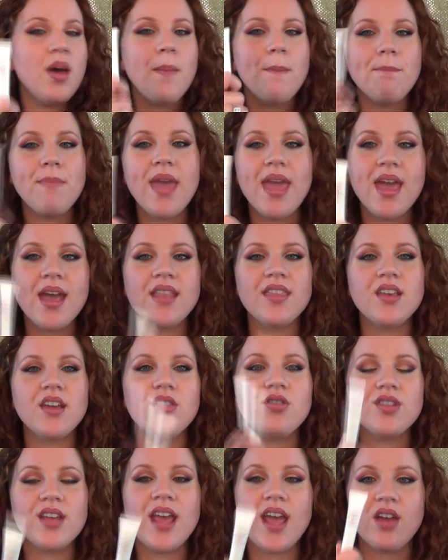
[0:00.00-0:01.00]
Man, the
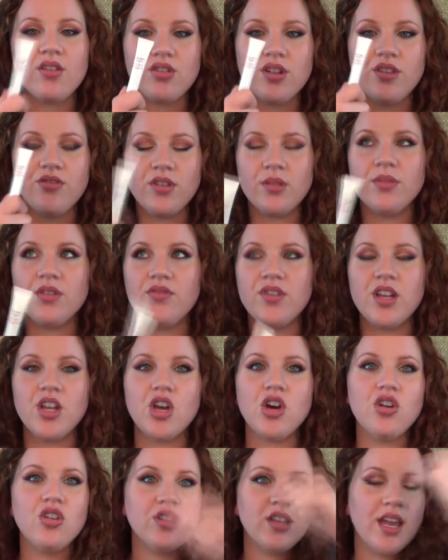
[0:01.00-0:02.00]
other day after I filmed the
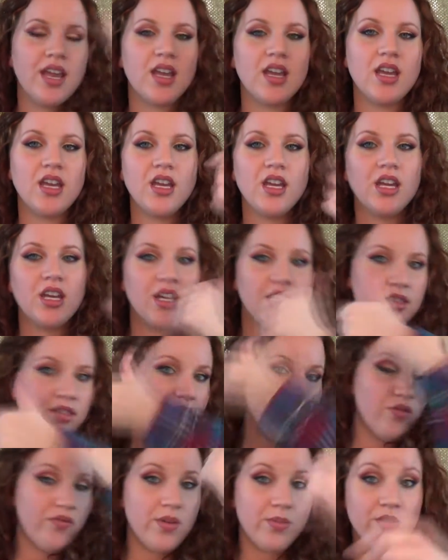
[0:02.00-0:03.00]
video, like the
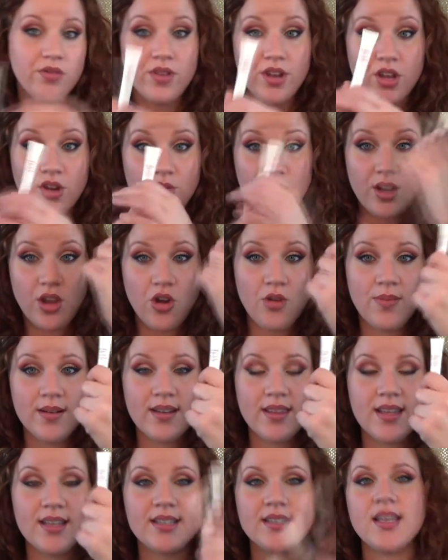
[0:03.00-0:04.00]
November video when I
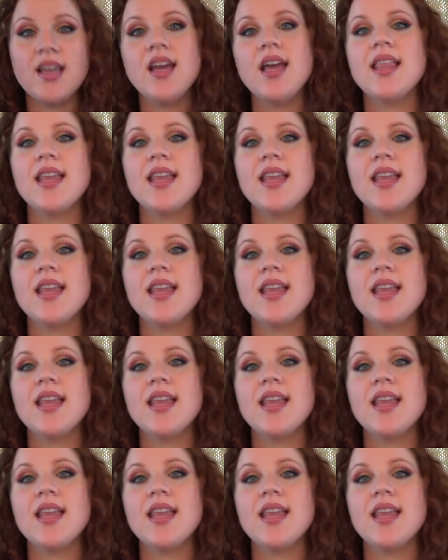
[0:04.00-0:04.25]
opened this,